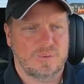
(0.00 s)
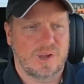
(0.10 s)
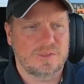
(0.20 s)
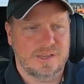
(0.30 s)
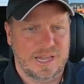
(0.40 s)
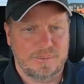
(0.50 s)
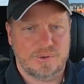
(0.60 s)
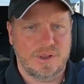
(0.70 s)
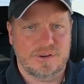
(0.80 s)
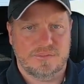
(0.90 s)
throughout the lineup,
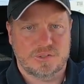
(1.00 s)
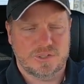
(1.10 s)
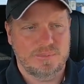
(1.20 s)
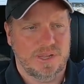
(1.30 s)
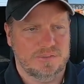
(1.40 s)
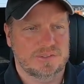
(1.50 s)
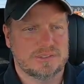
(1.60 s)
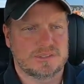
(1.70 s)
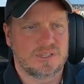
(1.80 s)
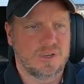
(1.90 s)
throughout the different trim levels,
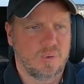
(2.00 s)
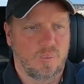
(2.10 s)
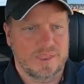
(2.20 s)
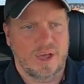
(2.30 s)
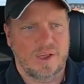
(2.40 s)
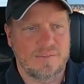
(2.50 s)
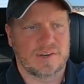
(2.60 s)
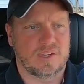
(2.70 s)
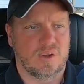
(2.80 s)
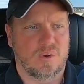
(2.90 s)
without
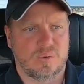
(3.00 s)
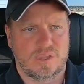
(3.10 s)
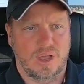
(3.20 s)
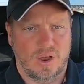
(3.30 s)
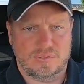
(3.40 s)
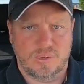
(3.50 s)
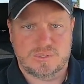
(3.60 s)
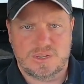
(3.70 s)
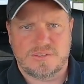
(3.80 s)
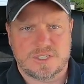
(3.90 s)
having to go the
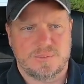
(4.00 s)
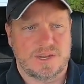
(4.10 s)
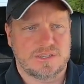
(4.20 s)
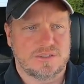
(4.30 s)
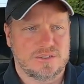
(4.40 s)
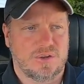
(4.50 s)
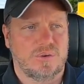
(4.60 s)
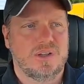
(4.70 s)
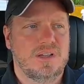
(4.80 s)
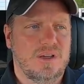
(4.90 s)
off-road soft suspension. So
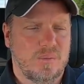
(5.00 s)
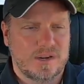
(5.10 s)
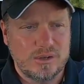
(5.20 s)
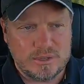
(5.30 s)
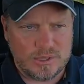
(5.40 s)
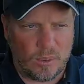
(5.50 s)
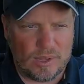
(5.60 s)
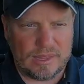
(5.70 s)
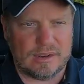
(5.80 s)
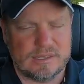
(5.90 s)
we're gonna do some
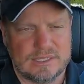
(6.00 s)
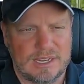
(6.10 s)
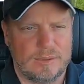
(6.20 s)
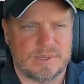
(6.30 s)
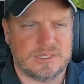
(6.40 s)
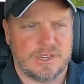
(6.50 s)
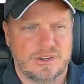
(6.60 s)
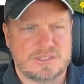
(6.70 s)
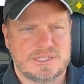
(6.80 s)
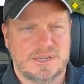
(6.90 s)
towing later on today. I'll be
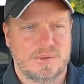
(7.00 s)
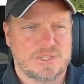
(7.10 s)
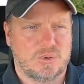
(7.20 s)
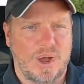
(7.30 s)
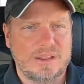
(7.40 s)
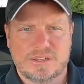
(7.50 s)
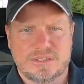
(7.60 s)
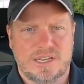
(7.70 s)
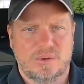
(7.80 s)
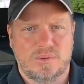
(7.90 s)
curious to see what squat
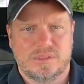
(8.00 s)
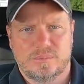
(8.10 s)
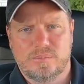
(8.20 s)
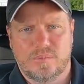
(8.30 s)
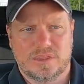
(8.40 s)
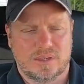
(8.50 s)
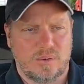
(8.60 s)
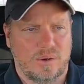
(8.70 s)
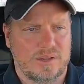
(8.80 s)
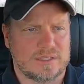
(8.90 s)
looks like with the
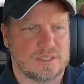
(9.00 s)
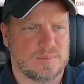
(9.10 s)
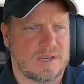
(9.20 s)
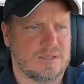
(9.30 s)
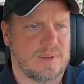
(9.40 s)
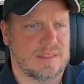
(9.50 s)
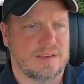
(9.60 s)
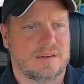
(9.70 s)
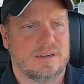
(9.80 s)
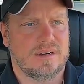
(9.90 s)
coil link suspension back
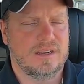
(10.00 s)
there.